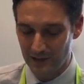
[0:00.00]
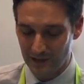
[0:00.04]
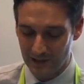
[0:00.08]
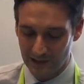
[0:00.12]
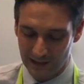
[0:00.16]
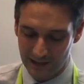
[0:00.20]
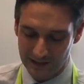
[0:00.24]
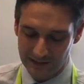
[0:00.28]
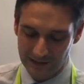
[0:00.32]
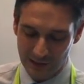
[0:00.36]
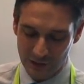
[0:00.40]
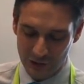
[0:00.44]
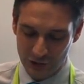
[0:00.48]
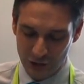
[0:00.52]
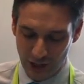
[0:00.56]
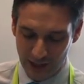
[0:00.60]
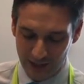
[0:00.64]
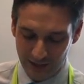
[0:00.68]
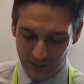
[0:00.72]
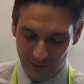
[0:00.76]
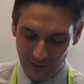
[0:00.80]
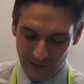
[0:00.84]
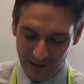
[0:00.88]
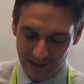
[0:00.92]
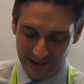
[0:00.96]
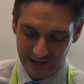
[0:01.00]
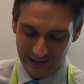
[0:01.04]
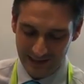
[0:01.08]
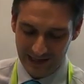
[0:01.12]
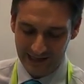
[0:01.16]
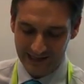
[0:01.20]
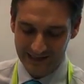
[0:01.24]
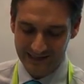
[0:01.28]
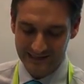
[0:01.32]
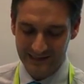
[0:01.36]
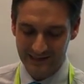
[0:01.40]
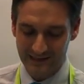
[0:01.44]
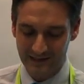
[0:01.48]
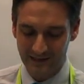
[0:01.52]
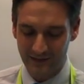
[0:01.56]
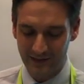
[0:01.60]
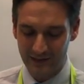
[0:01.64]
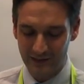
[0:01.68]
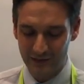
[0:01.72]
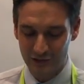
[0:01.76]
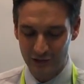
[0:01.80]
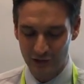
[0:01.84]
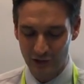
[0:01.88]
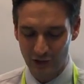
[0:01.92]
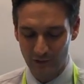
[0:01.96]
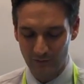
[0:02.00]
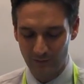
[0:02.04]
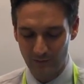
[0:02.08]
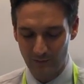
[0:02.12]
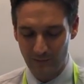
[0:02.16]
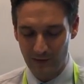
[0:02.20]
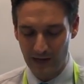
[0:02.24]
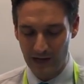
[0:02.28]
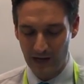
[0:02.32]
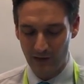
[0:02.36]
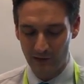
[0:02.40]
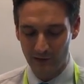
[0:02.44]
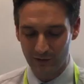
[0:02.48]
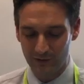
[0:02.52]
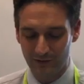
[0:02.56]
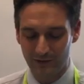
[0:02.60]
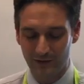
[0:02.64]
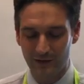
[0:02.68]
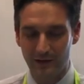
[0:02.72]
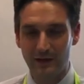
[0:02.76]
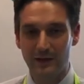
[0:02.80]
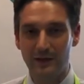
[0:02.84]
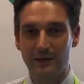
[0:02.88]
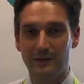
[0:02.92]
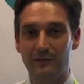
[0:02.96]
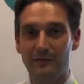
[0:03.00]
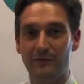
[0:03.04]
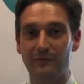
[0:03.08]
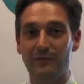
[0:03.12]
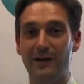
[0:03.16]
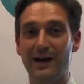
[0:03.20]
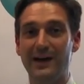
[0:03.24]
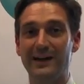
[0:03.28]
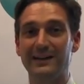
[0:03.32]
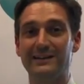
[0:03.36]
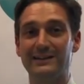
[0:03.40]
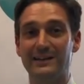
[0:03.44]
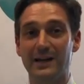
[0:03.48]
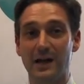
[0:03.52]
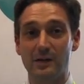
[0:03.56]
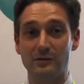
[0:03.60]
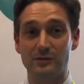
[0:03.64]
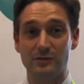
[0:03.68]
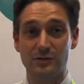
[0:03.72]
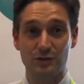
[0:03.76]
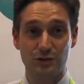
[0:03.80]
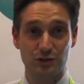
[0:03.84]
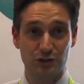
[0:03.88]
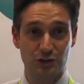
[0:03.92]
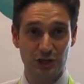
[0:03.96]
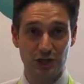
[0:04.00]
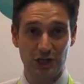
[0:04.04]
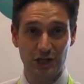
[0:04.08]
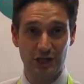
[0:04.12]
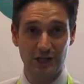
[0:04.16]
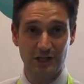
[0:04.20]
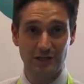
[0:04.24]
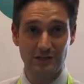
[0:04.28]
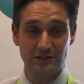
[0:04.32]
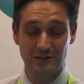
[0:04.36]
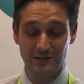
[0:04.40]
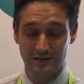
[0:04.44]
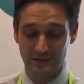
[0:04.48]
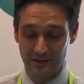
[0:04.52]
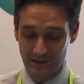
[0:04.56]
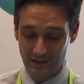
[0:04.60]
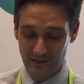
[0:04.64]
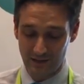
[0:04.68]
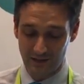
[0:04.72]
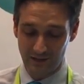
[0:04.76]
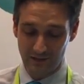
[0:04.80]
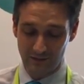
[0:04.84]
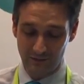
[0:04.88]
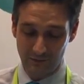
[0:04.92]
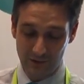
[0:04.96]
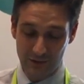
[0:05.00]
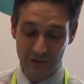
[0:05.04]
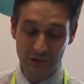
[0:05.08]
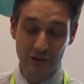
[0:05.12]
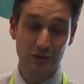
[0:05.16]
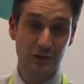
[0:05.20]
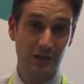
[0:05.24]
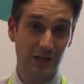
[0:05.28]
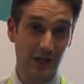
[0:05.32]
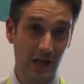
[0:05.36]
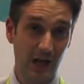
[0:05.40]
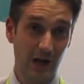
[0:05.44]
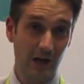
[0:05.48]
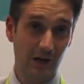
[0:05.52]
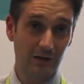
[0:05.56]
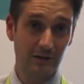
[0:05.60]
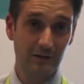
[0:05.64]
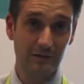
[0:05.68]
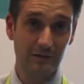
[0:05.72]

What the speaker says: and they generate an acceleration of about 5,000 Gs, which is a lot.